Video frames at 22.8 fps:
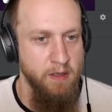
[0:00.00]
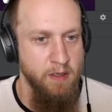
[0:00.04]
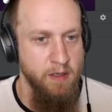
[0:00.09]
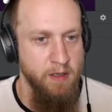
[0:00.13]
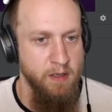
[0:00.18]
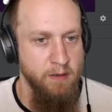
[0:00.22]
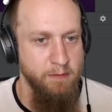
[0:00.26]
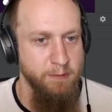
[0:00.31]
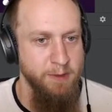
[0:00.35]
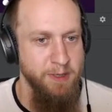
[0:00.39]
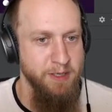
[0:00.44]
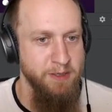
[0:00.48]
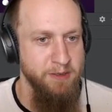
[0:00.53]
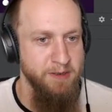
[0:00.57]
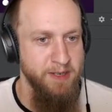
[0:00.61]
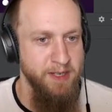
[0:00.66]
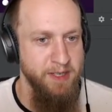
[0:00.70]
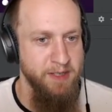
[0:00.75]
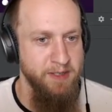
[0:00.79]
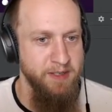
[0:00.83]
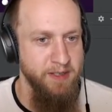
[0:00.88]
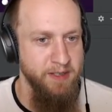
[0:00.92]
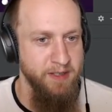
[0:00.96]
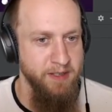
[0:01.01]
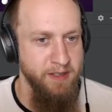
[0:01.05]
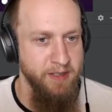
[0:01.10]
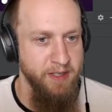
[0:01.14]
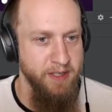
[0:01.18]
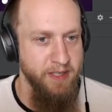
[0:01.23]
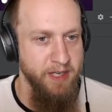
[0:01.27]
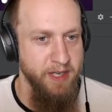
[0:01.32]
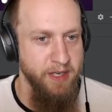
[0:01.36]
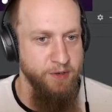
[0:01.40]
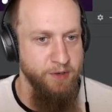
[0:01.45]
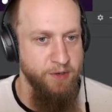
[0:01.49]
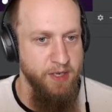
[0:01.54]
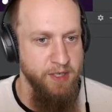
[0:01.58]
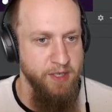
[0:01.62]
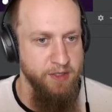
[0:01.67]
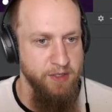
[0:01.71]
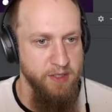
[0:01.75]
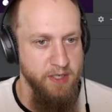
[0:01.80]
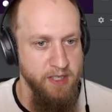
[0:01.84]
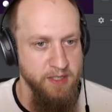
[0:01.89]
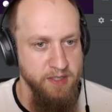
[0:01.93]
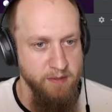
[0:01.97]
we are creating the Gecko engine
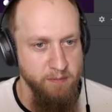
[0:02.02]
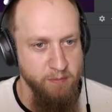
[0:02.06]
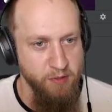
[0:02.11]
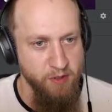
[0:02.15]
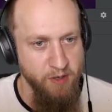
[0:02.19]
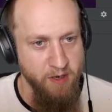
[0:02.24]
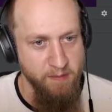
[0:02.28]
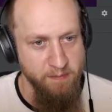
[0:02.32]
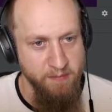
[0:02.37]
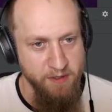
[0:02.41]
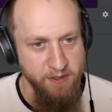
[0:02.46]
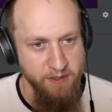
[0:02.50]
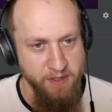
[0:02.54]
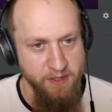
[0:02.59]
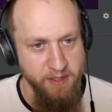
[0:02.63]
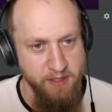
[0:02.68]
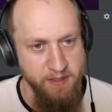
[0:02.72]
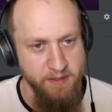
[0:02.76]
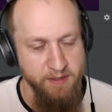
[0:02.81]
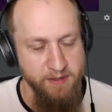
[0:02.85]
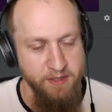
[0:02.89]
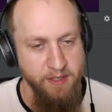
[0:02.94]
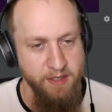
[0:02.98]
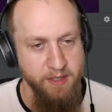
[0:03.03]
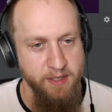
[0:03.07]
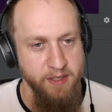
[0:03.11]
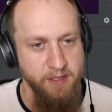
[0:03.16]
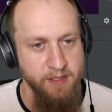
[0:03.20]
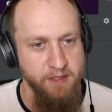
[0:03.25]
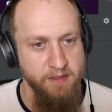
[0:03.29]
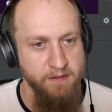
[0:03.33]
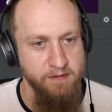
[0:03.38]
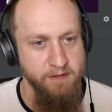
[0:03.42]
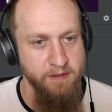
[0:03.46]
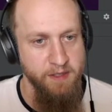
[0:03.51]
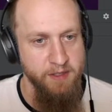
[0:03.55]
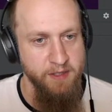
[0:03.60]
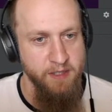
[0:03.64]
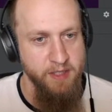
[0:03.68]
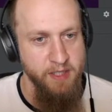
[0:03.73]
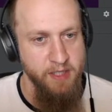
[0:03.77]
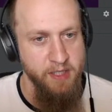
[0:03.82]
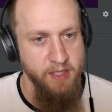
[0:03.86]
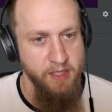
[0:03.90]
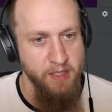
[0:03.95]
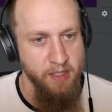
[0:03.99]
as a property inside
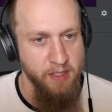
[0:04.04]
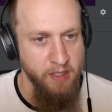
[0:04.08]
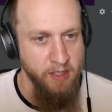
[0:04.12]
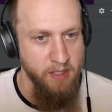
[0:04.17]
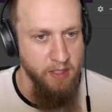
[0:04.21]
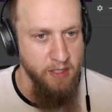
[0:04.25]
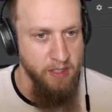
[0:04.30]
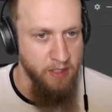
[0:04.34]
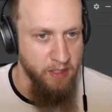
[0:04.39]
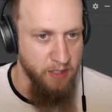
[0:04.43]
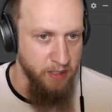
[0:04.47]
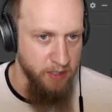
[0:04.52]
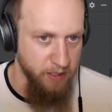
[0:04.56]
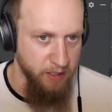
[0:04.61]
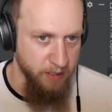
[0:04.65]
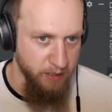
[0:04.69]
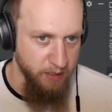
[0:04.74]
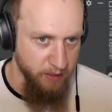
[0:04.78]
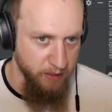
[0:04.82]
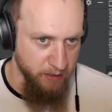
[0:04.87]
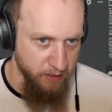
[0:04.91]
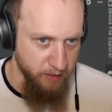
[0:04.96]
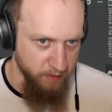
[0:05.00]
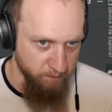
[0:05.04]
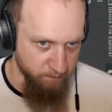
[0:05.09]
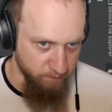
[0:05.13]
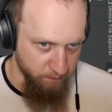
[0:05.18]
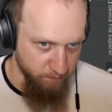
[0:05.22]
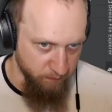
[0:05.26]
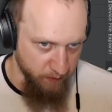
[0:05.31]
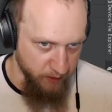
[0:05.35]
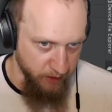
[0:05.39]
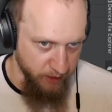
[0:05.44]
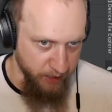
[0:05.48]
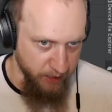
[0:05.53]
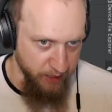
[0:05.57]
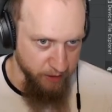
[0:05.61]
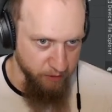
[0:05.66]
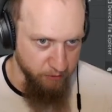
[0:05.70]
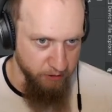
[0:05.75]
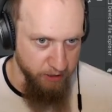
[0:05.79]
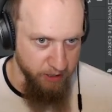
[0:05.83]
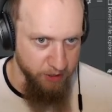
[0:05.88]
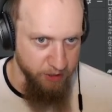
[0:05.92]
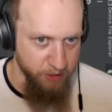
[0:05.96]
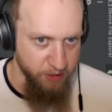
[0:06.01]
activity. The Gecko
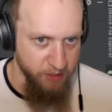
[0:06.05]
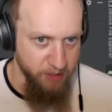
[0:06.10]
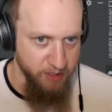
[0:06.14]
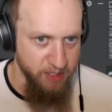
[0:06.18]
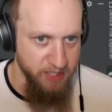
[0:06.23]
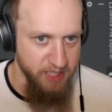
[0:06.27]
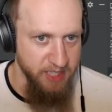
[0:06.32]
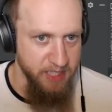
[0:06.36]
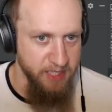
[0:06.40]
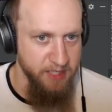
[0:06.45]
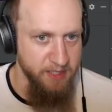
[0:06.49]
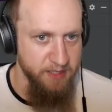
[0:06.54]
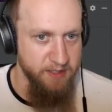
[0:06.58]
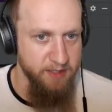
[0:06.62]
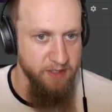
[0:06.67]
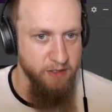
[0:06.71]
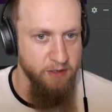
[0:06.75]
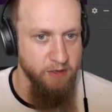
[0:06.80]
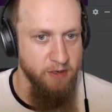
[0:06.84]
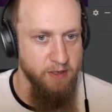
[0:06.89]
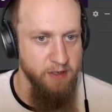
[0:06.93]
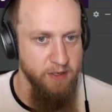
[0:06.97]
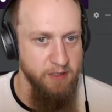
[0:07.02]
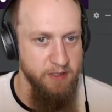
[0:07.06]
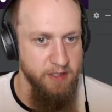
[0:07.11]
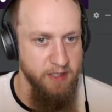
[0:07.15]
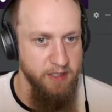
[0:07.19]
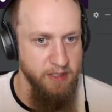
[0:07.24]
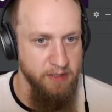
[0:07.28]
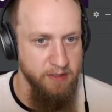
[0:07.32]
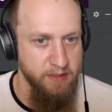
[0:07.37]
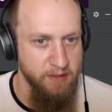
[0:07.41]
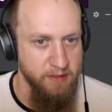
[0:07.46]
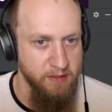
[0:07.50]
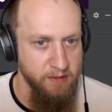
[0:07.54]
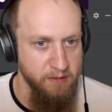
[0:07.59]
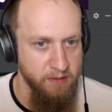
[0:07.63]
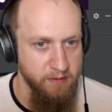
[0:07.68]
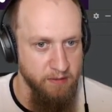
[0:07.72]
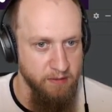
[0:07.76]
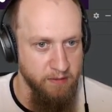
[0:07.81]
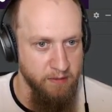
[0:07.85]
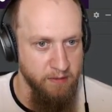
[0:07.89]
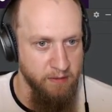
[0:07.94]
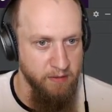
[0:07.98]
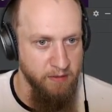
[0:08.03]
engine needs a context
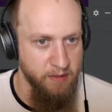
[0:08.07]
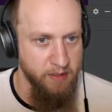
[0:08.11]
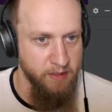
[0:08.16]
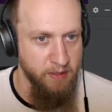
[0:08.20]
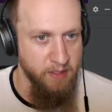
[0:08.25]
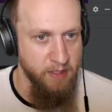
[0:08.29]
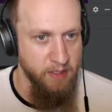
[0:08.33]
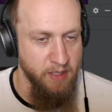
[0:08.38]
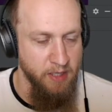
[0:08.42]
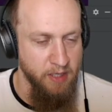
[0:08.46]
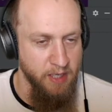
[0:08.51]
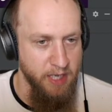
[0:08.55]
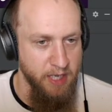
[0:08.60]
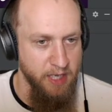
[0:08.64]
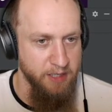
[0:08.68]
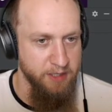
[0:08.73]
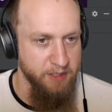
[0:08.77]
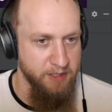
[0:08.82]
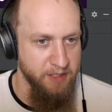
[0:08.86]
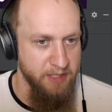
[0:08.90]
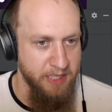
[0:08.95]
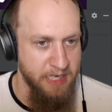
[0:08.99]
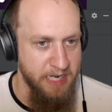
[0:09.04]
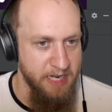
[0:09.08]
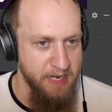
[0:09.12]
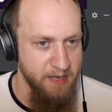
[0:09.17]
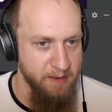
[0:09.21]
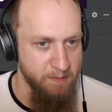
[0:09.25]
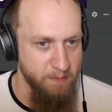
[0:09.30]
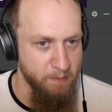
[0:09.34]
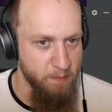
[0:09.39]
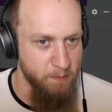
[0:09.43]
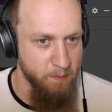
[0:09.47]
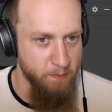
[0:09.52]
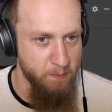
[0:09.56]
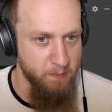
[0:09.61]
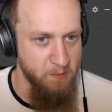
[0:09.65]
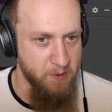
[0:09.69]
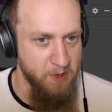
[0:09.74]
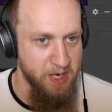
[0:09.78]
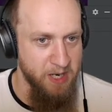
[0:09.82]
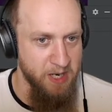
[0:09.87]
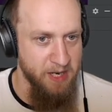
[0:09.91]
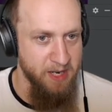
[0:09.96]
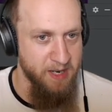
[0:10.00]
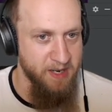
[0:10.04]
at the time
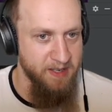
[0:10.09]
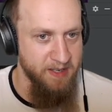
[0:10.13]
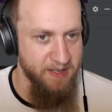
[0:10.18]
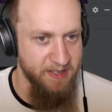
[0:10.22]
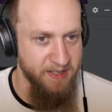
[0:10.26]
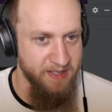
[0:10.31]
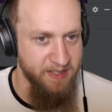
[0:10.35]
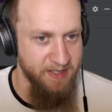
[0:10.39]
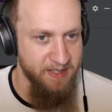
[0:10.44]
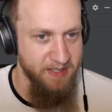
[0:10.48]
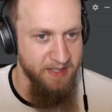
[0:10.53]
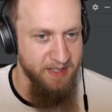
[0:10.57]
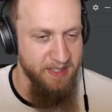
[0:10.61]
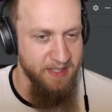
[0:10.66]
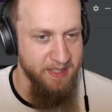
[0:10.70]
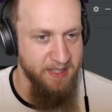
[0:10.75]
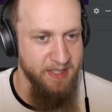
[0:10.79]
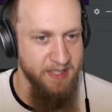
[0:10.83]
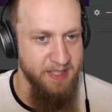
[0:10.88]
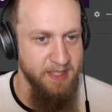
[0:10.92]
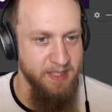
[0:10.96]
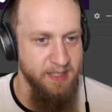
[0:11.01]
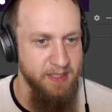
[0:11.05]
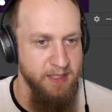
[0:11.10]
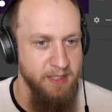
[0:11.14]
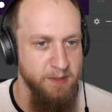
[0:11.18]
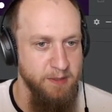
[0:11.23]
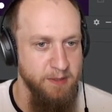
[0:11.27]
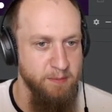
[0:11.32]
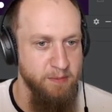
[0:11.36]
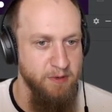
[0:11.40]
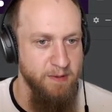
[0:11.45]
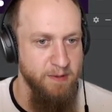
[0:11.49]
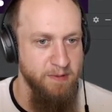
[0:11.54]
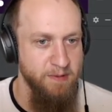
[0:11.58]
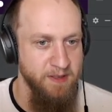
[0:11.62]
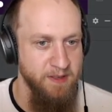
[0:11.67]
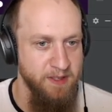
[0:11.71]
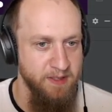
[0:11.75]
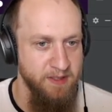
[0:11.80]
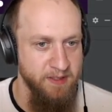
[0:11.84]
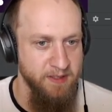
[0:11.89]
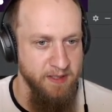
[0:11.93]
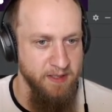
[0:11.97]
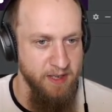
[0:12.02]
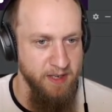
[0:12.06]
where this property is
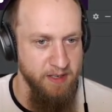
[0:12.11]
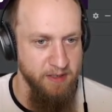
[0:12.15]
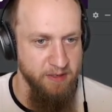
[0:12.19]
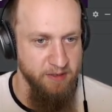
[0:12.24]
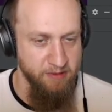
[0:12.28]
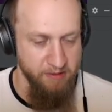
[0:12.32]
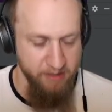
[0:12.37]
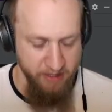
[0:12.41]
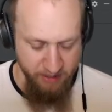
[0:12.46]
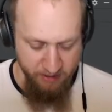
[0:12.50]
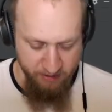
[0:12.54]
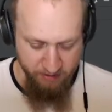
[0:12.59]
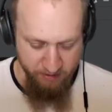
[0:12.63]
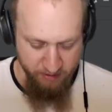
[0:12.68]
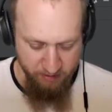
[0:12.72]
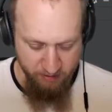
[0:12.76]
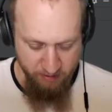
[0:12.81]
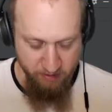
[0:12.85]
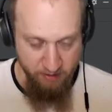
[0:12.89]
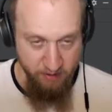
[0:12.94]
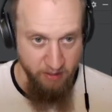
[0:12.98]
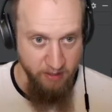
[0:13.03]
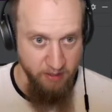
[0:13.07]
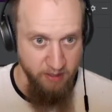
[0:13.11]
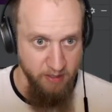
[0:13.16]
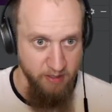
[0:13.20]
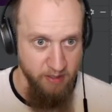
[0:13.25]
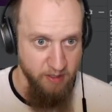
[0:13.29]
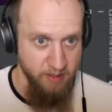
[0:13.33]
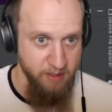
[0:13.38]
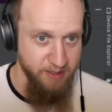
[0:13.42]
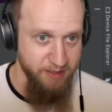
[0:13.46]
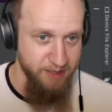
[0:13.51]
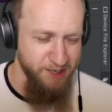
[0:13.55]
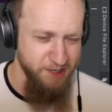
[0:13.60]
getting created. There's